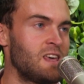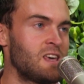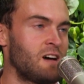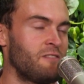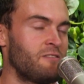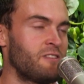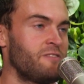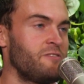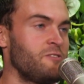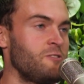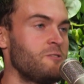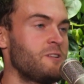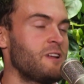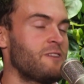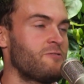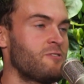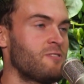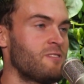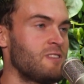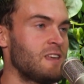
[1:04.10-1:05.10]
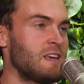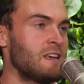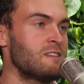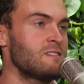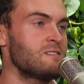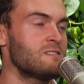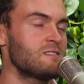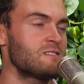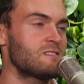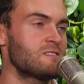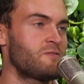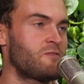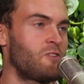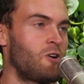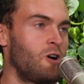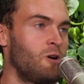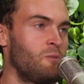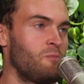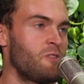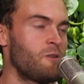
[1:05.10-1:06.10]
covered a few different things,
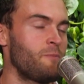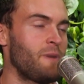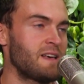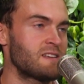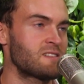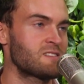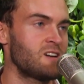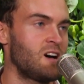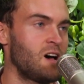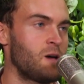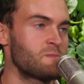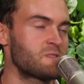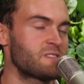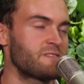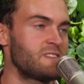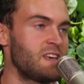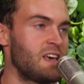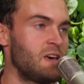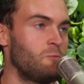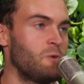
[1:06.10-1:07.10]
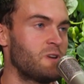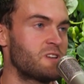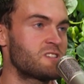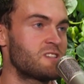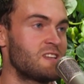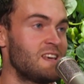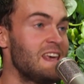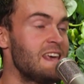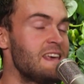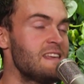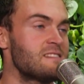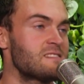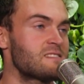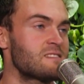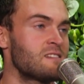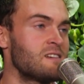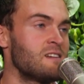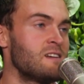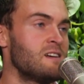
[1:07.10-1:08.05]
from the best times of day at which to eat,